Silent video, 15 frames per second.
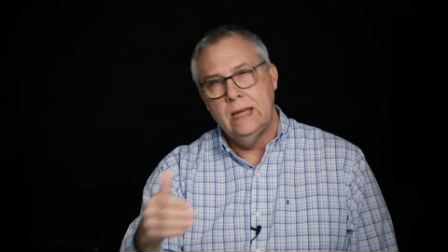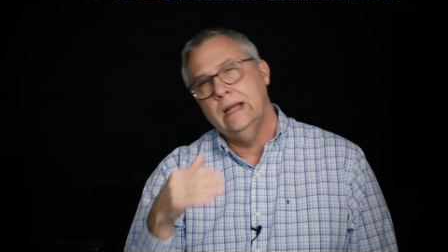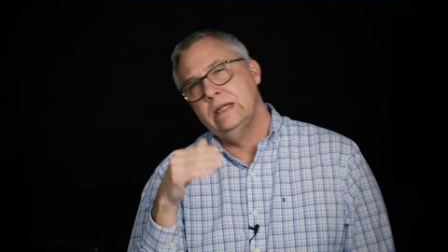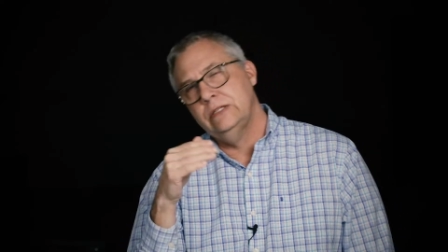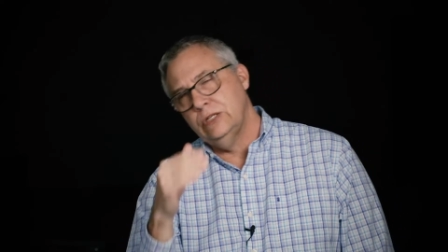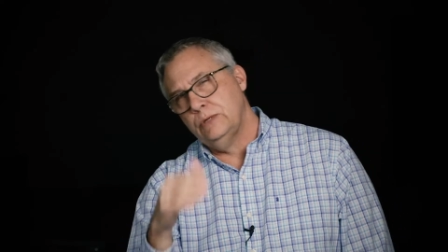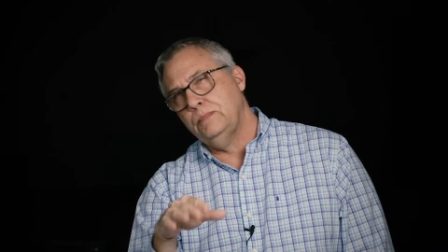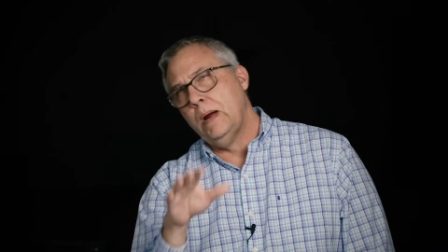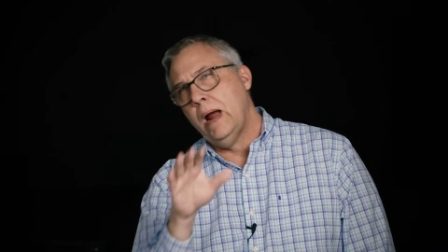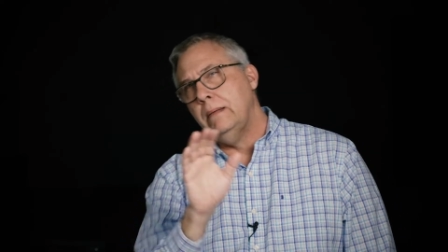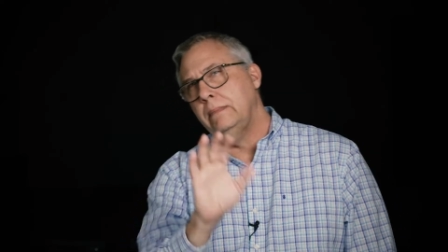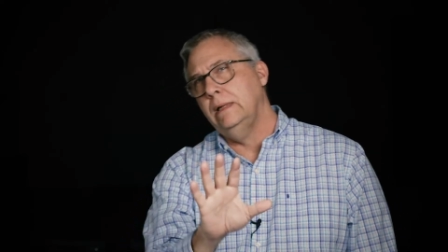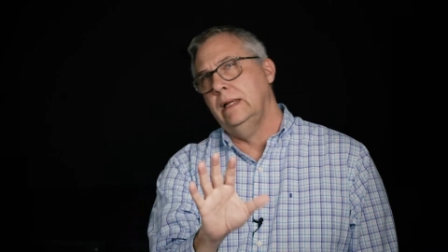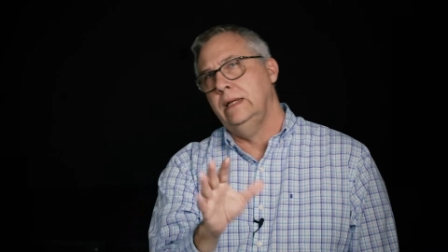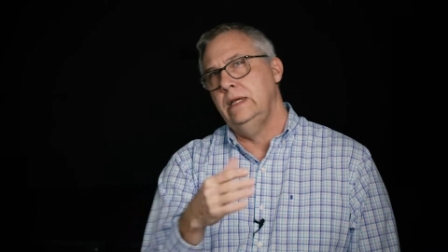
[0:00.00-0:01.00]
Because they're
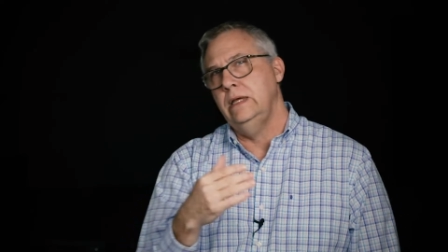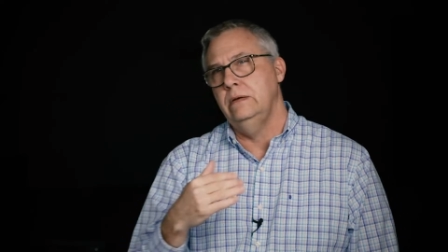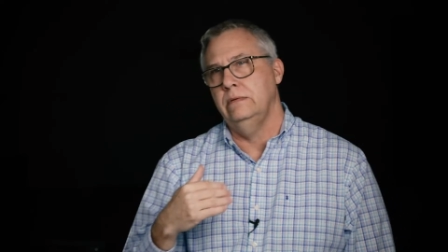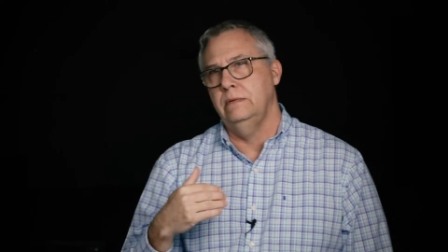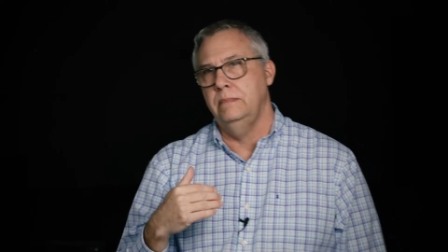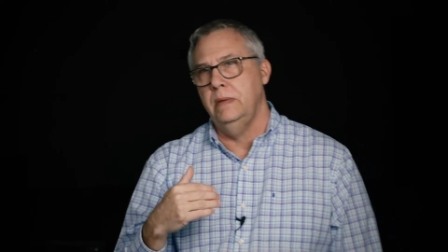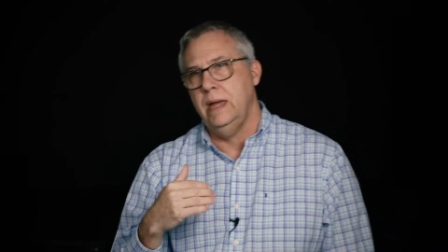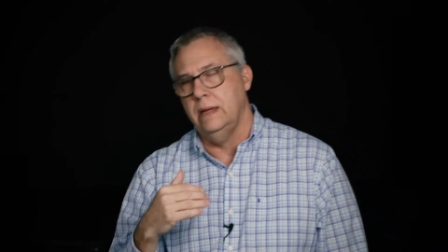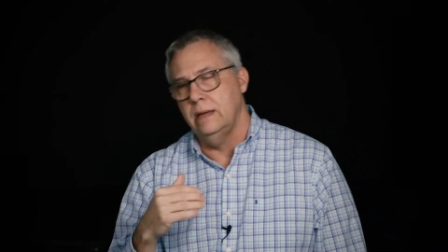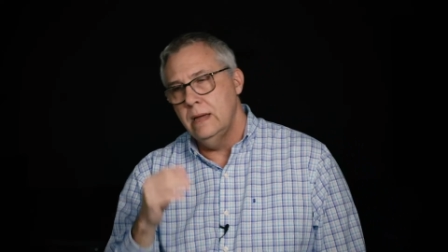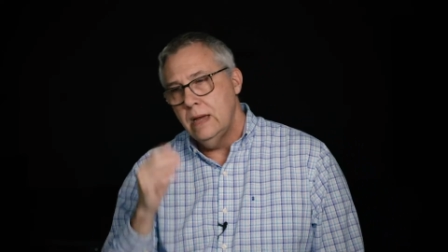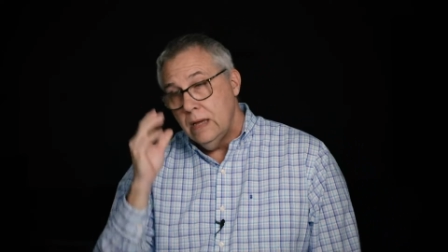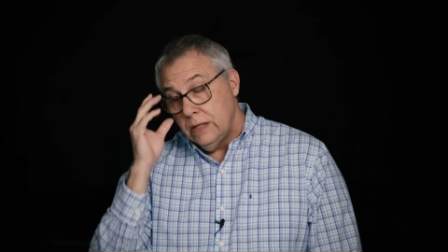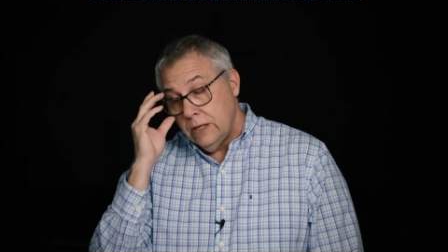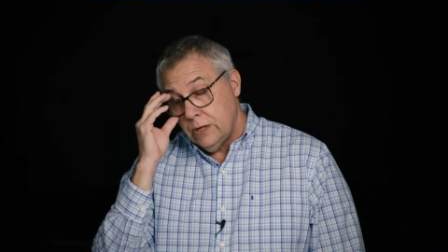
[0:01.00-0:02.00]
probably like you and me.
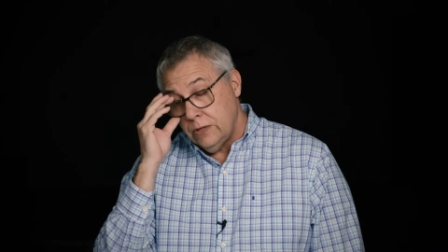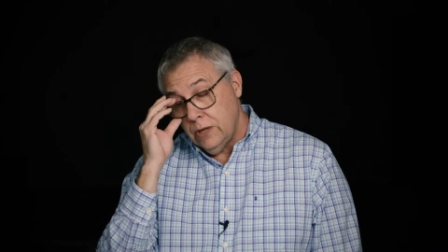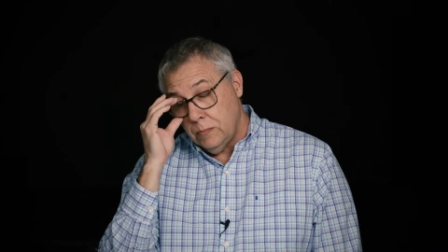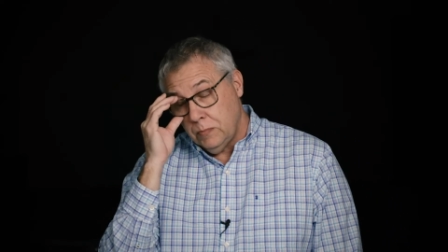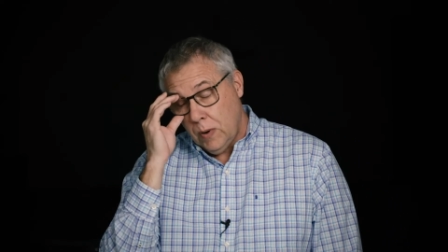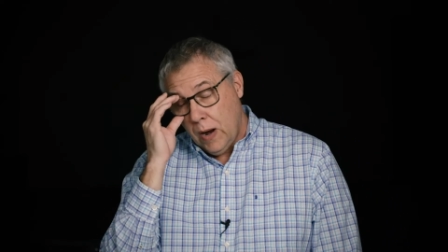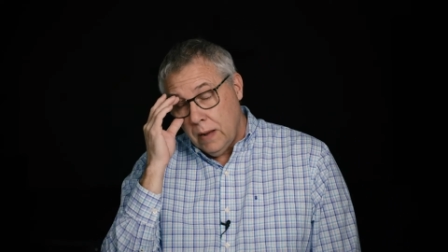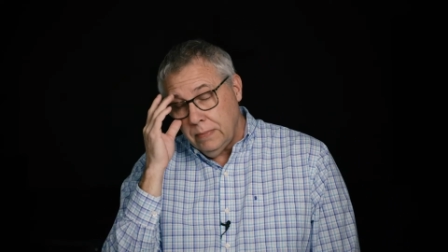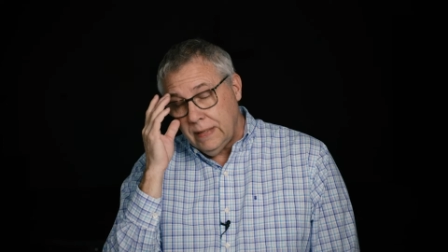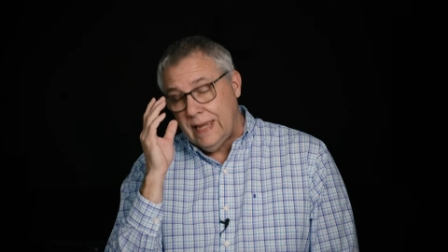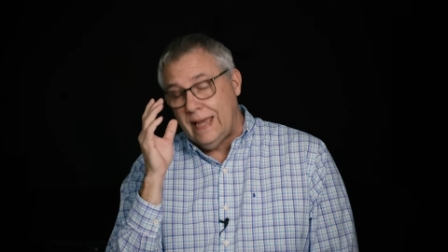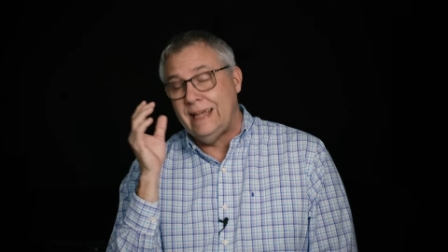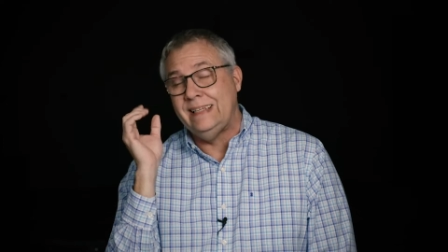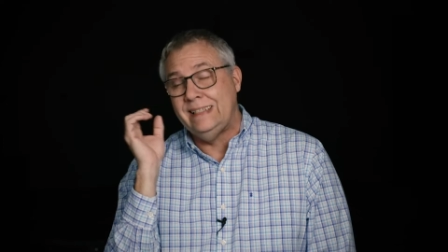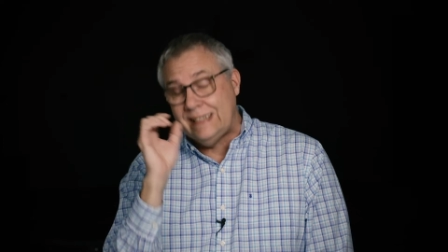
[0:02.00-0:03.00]
They're, they're
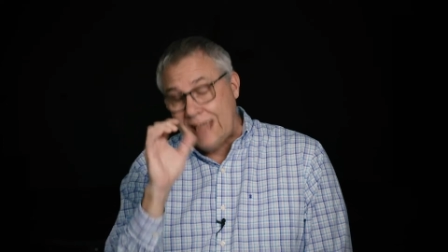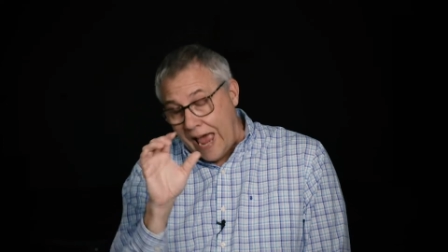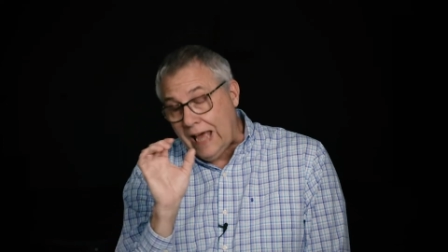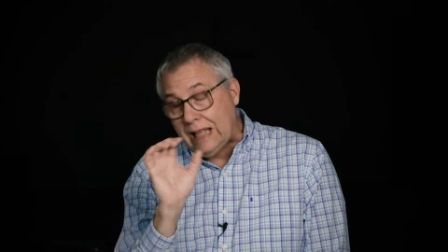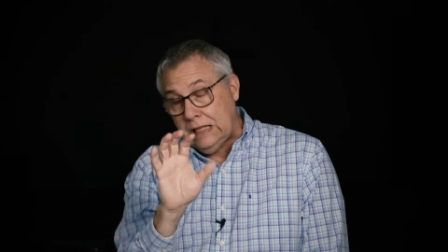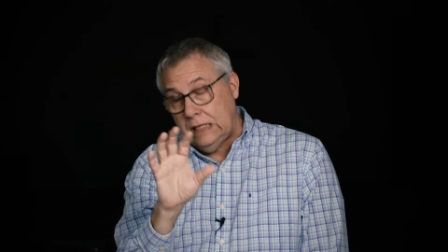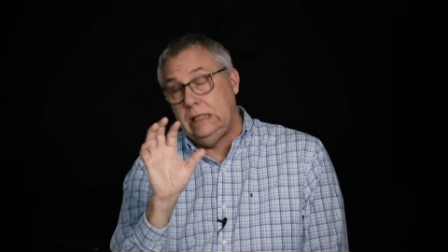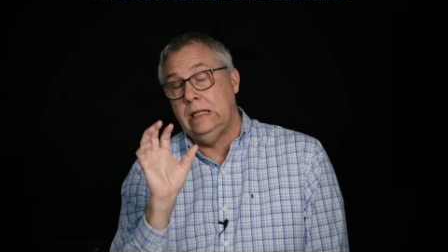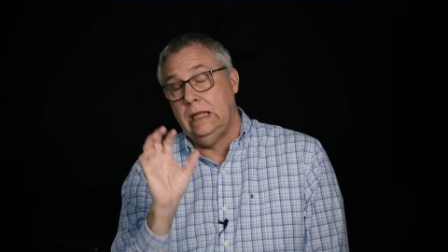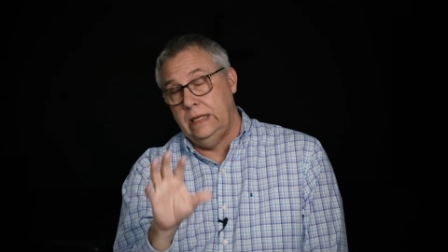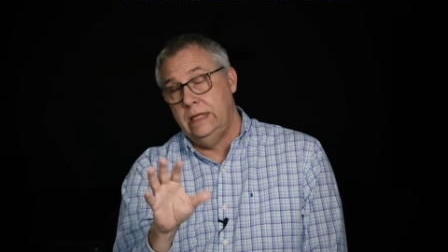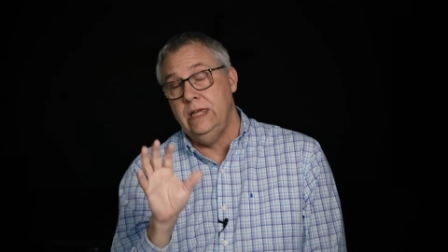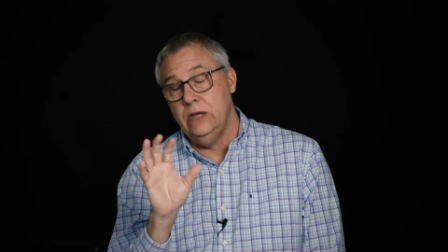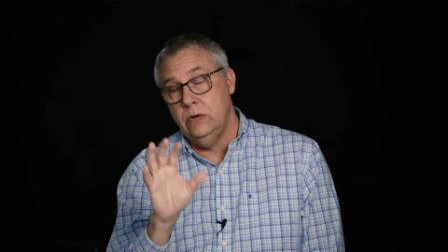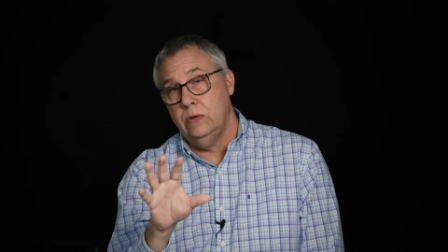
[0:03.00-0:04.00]
probably exactly
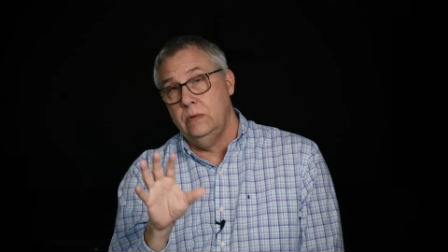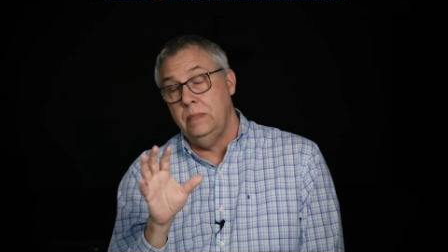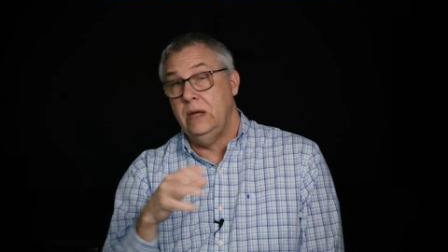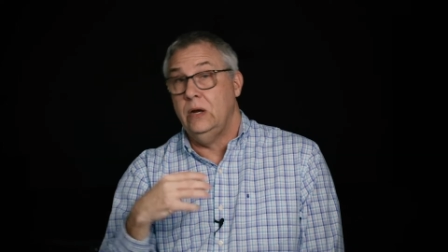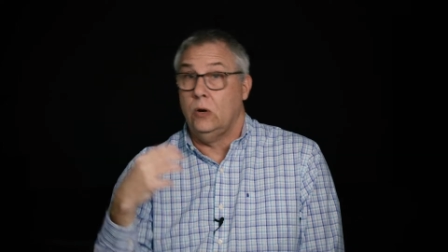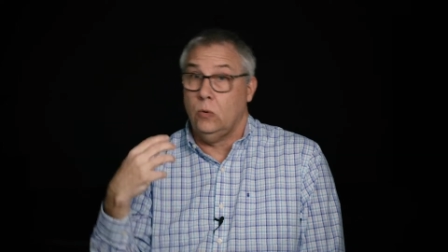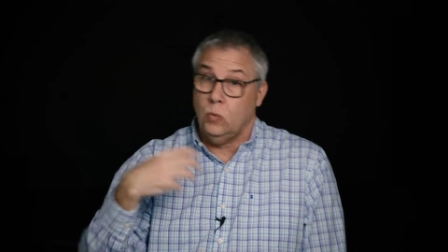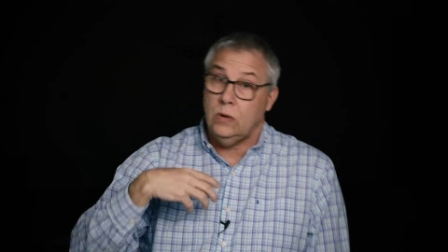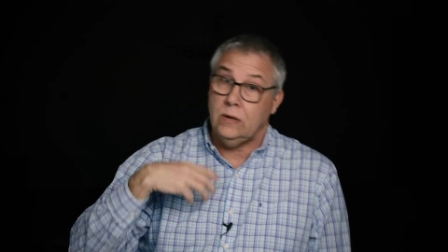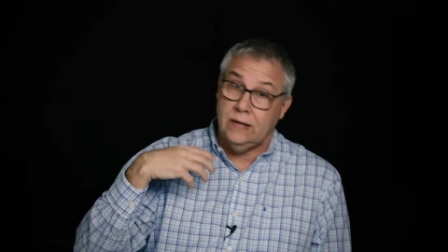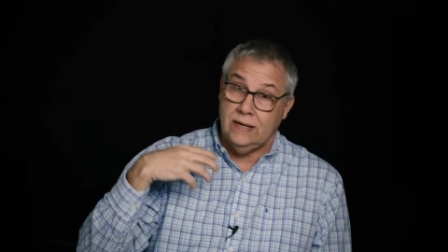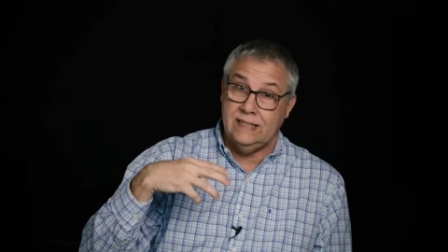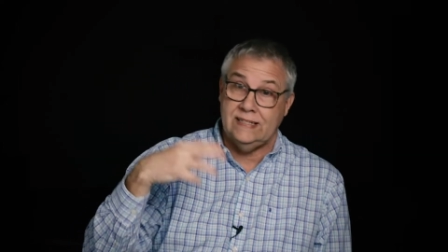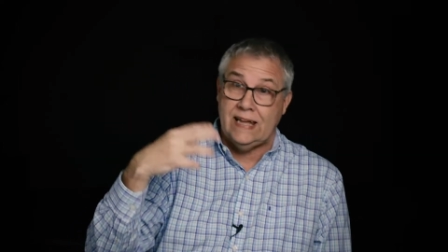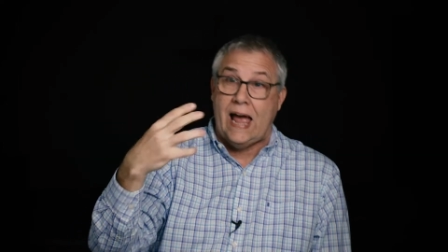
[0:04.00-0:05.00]
like you and me, or we're
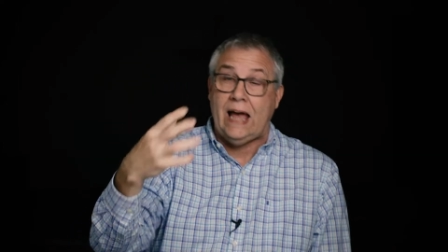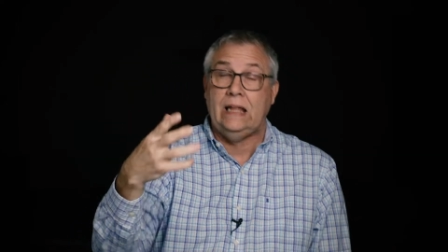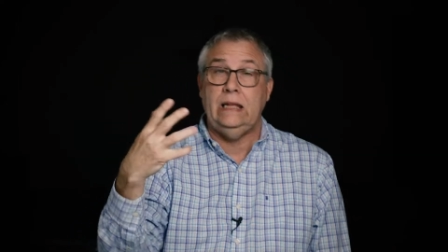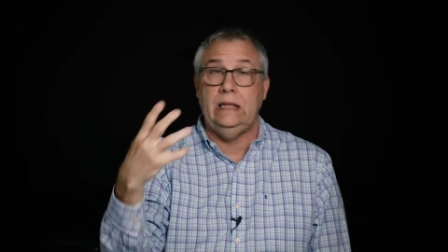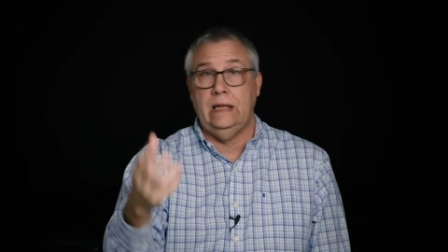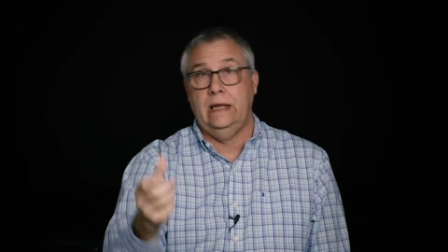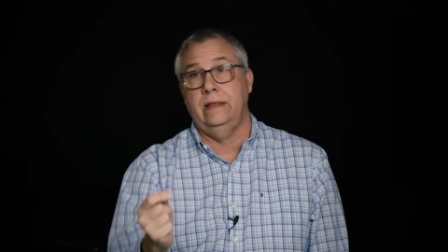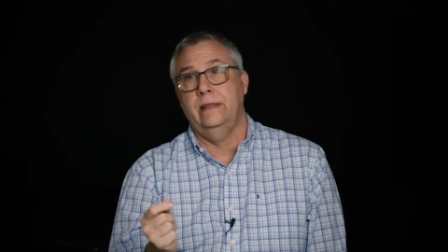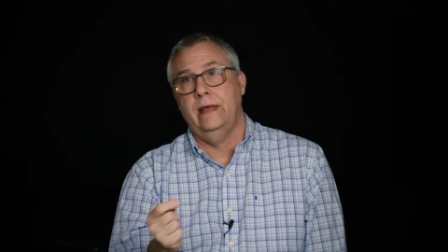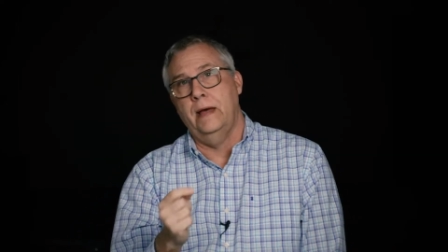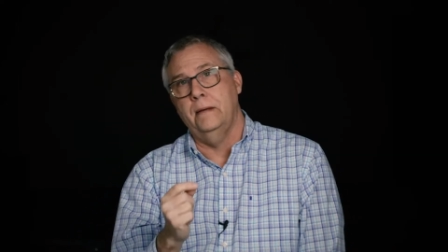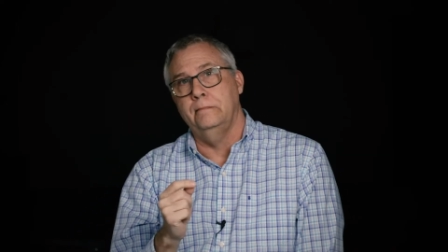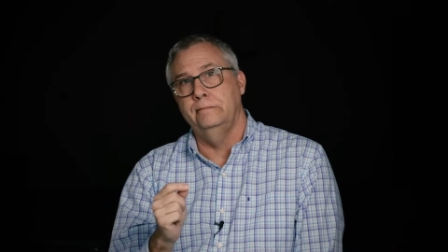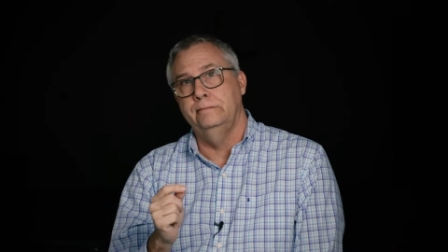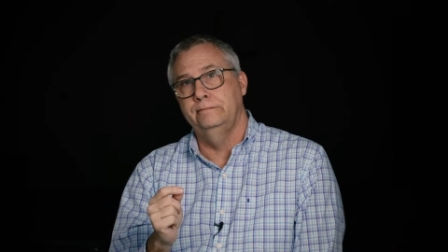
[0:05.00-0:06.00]
exactly like them.